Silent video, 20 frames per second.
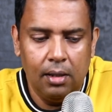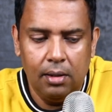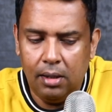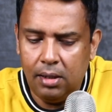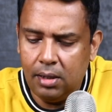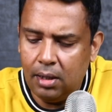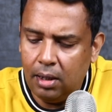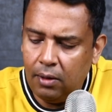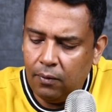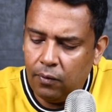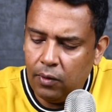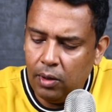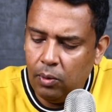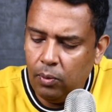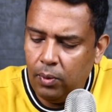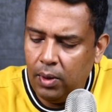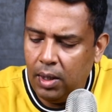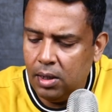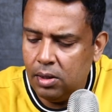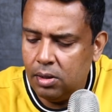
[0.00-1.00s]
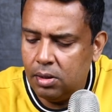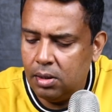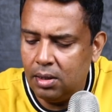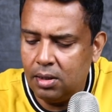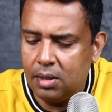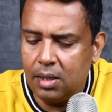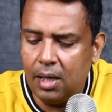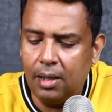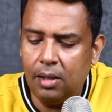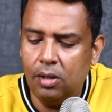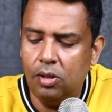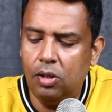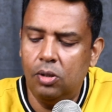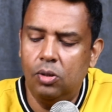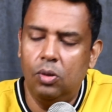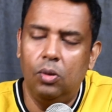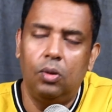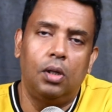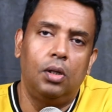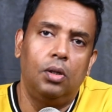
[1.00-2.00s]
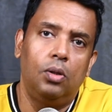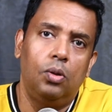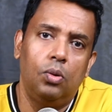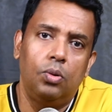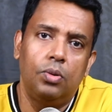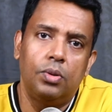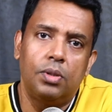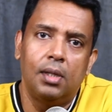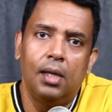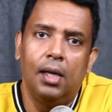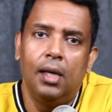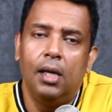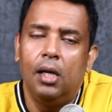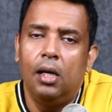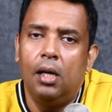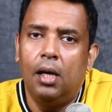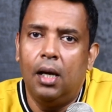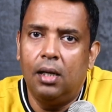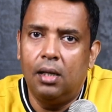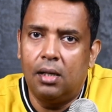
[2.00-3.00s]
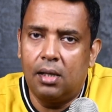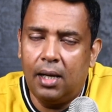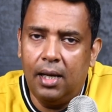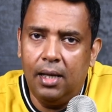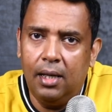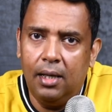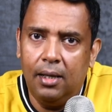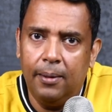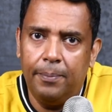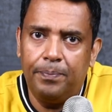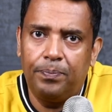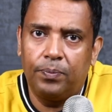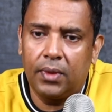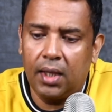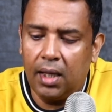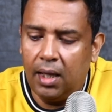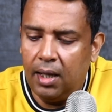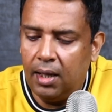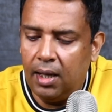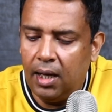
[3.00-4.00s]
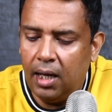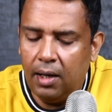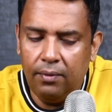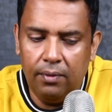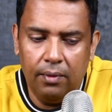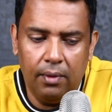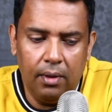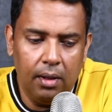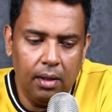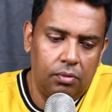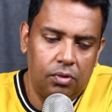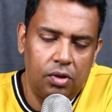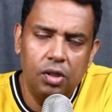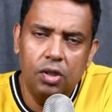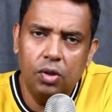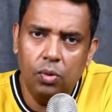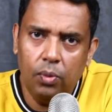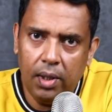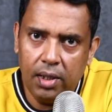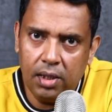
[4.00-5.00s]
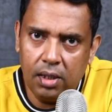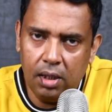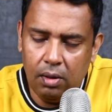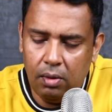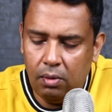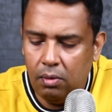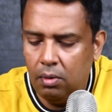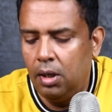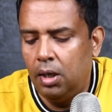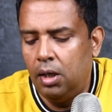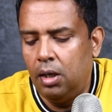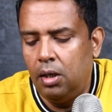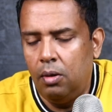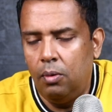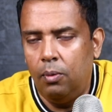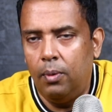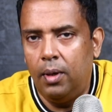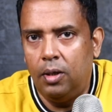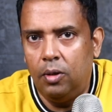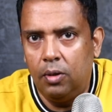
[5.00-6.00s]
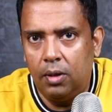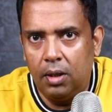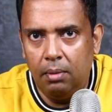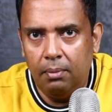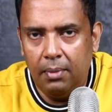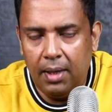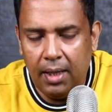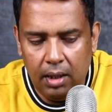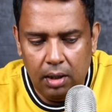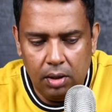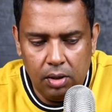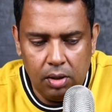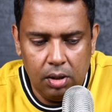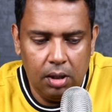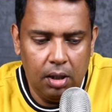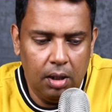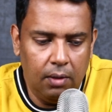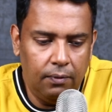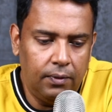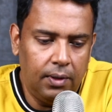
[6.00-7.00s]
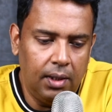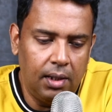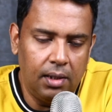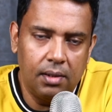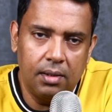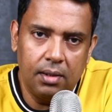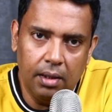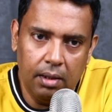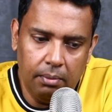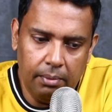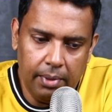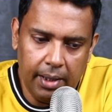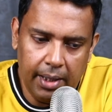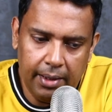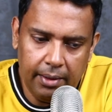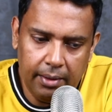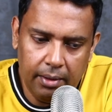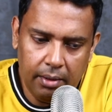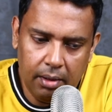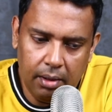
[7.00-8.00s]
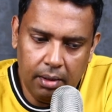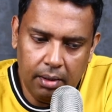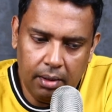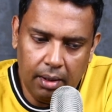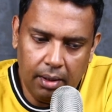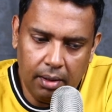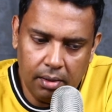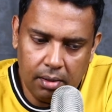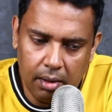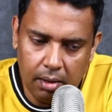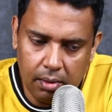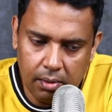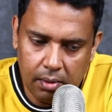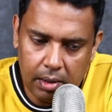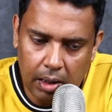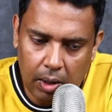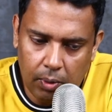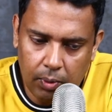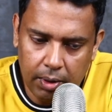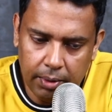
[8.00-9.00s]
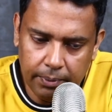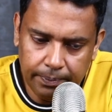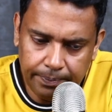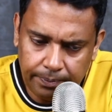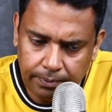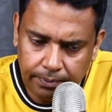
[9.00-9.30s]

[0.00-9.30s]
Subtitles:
These are different ways and strategies you can use and try and have situation where you can manage if things turn bad and things turn sour.